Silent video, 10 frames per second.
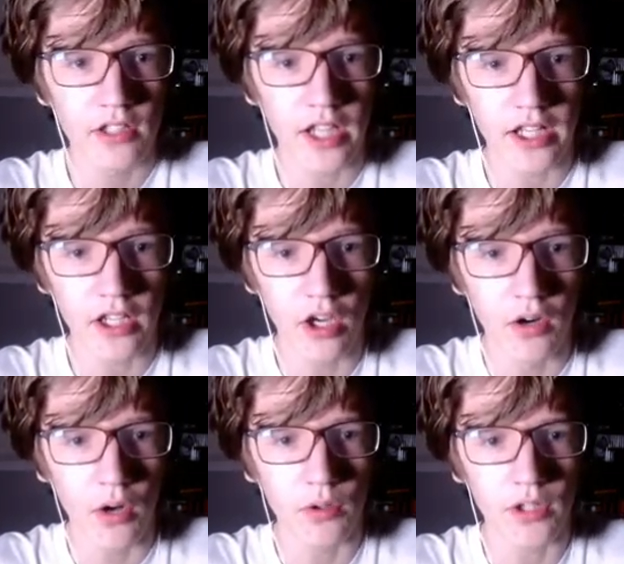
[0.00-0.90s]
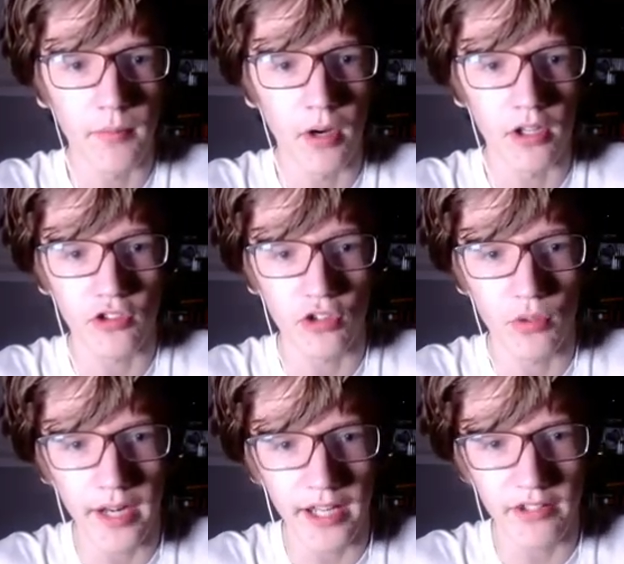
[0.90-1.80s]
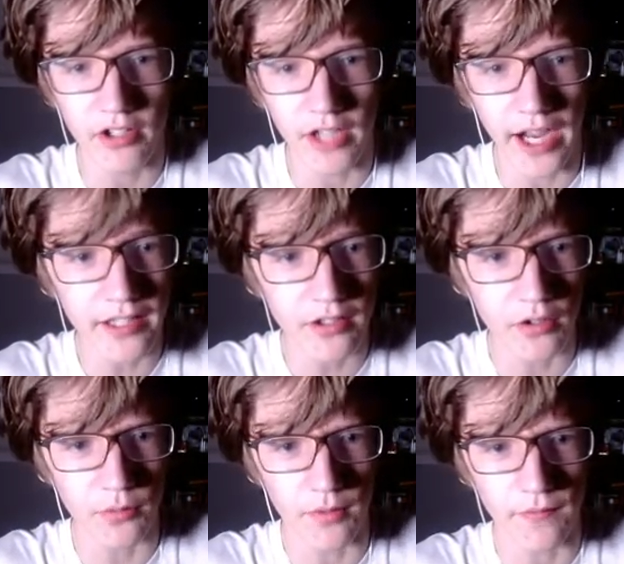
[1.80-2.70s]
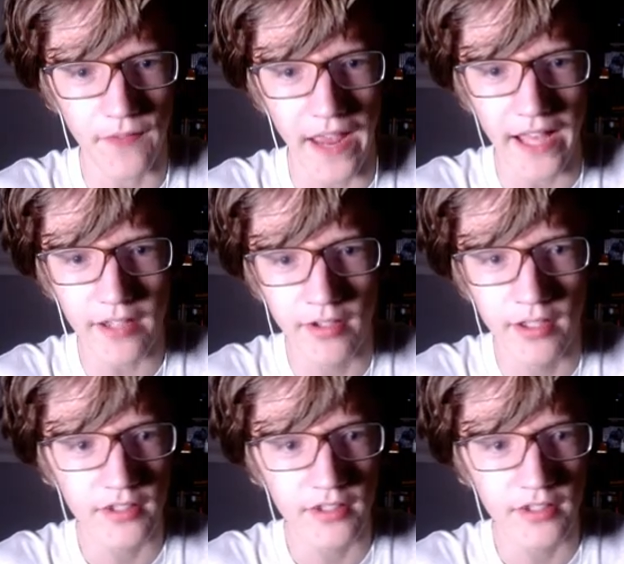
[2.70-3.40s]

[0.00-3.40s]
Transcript: Gotta go. Oh, come on, sir. What did I tell you? I didn't know you were fat.